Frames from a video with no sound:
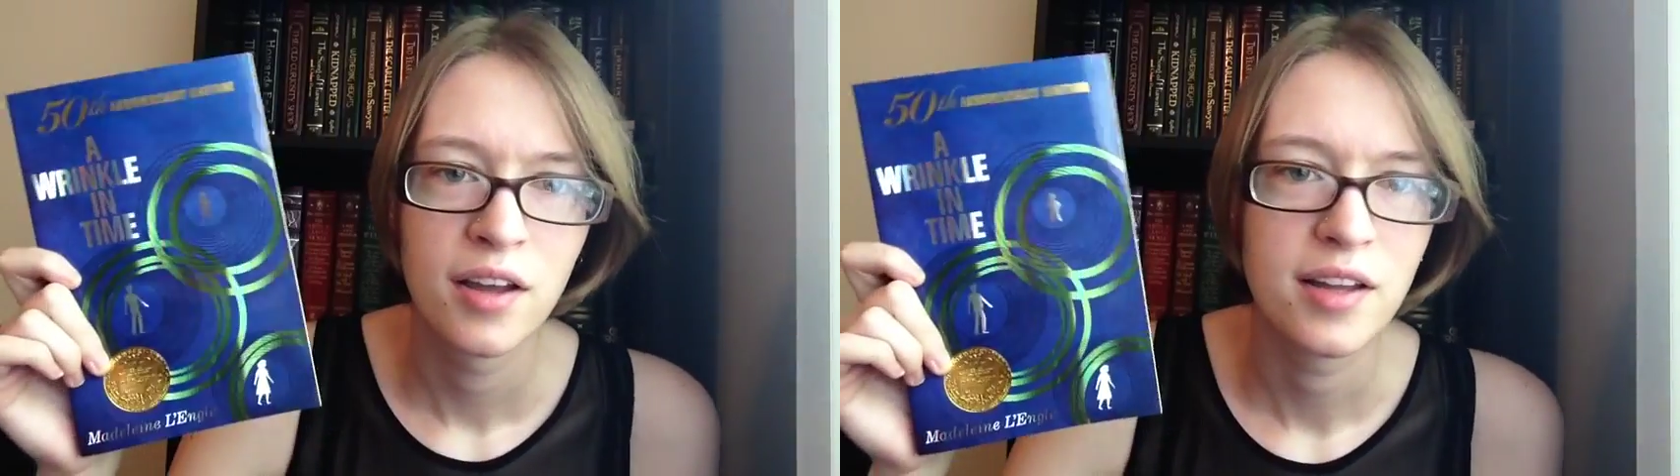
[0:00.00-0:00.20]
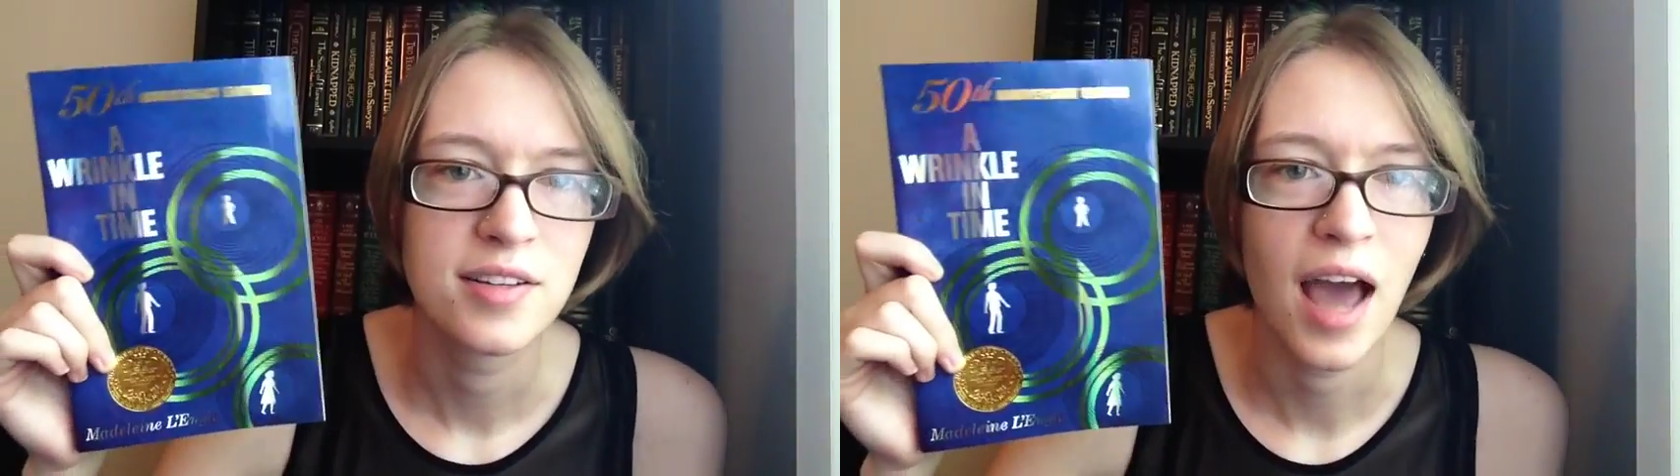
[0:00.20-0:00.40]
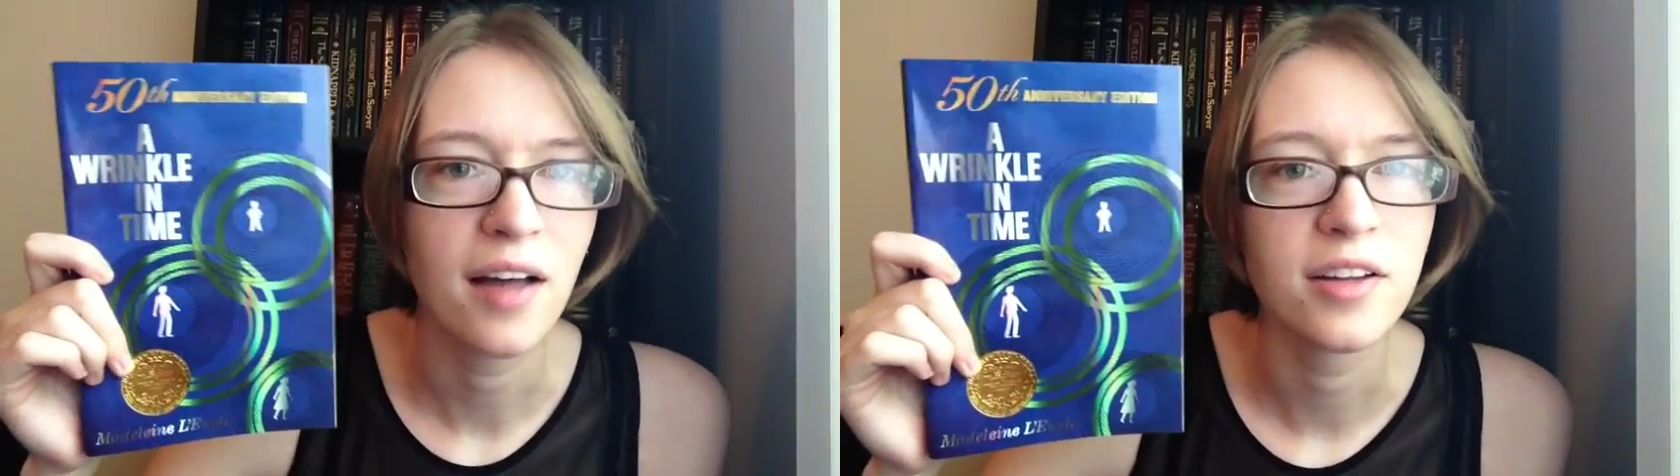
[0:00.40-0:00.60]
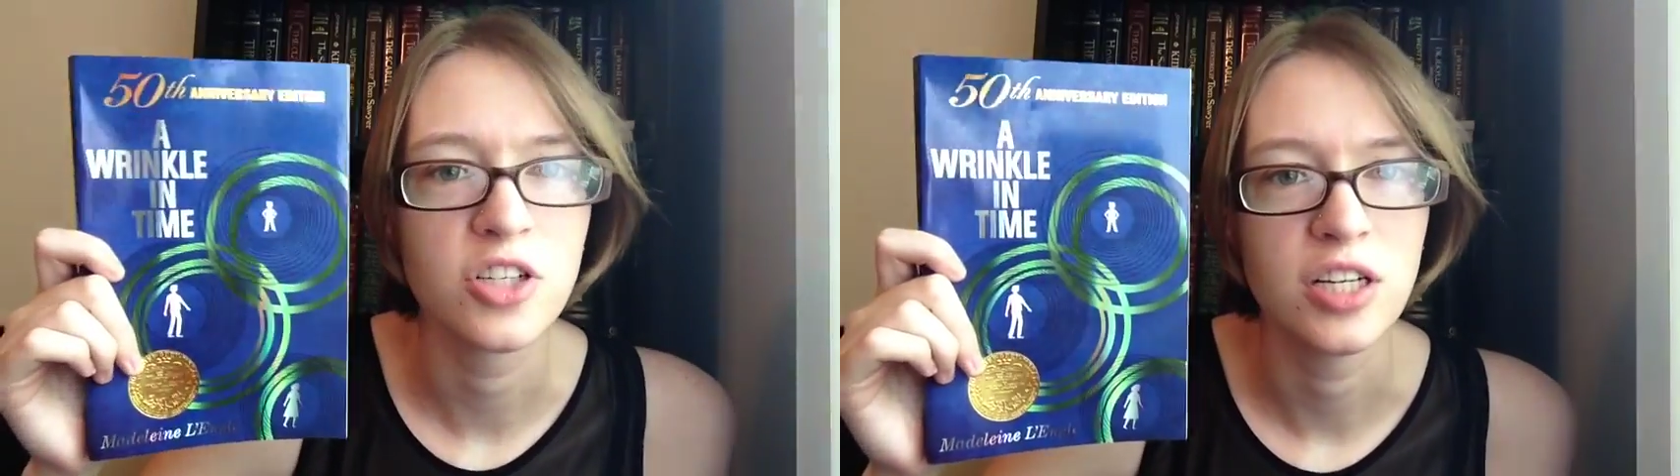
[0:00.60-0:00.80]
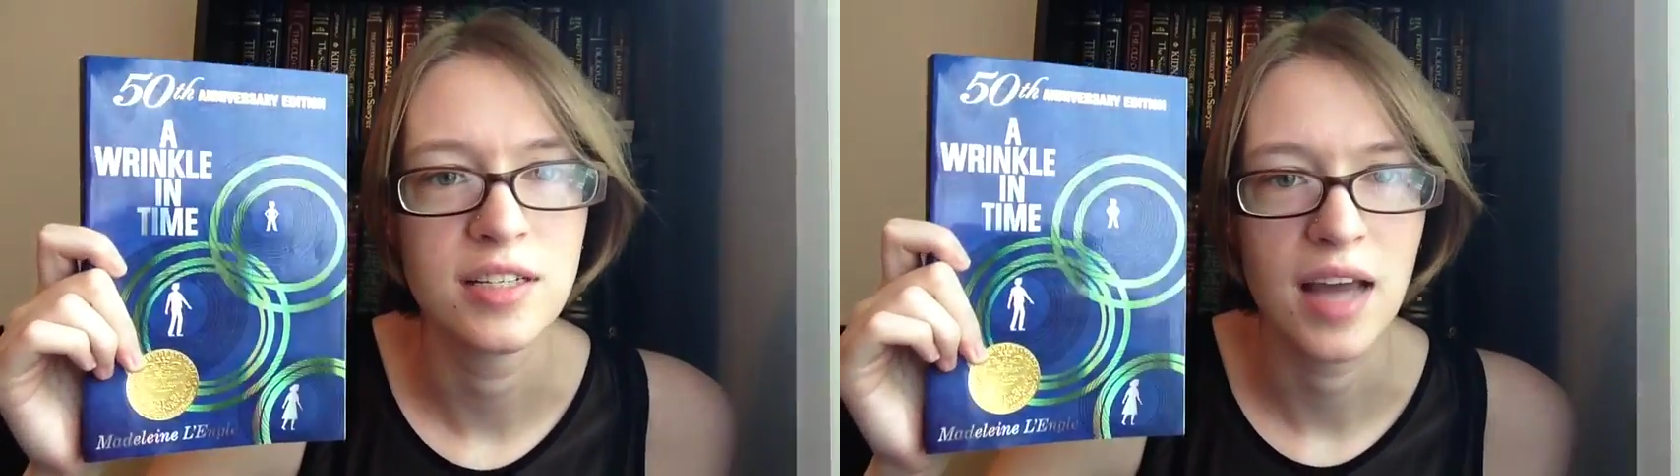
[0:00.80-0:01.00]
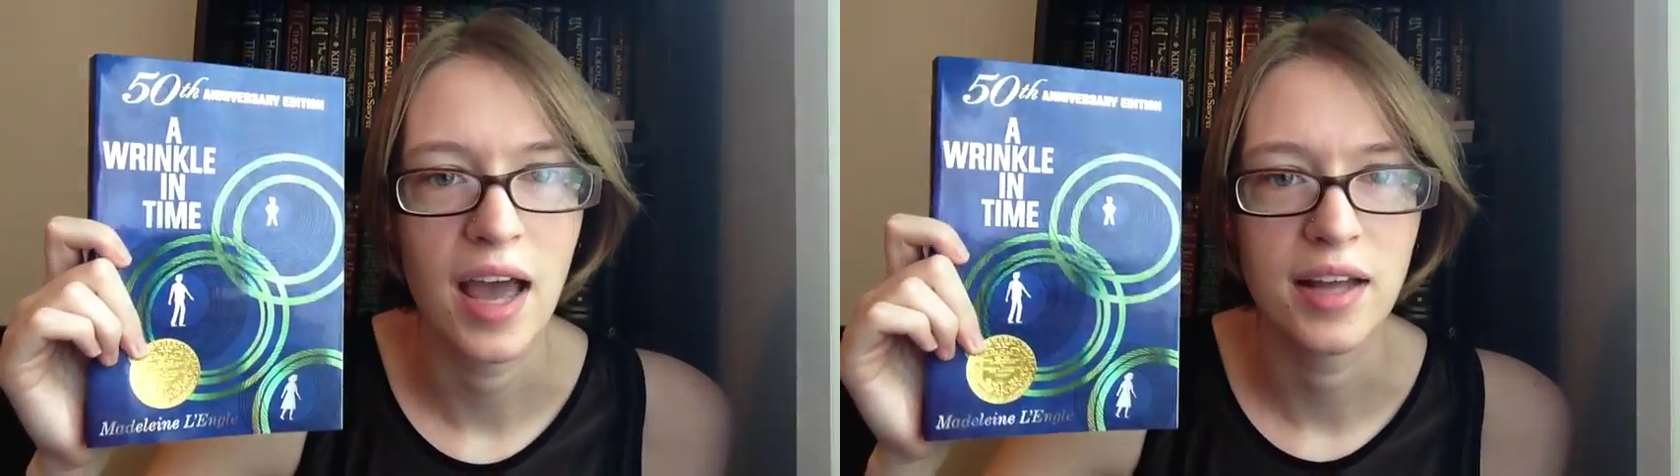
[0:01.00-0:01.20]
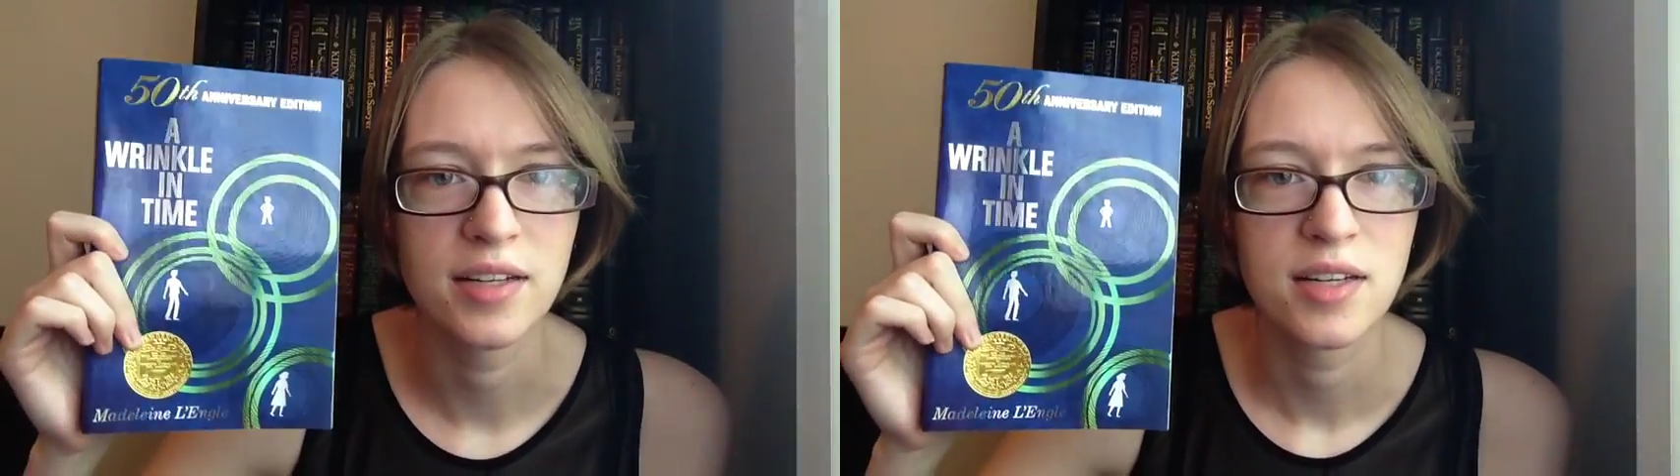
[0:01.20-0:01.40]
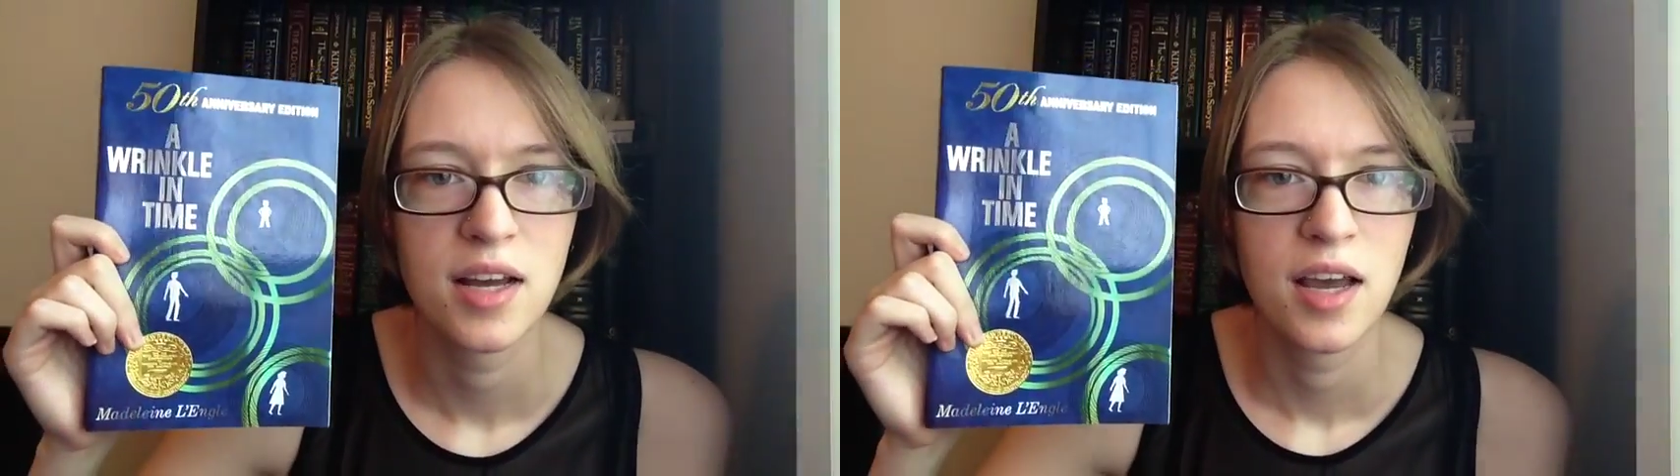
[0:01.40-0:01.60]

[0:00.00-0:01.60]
intelligent and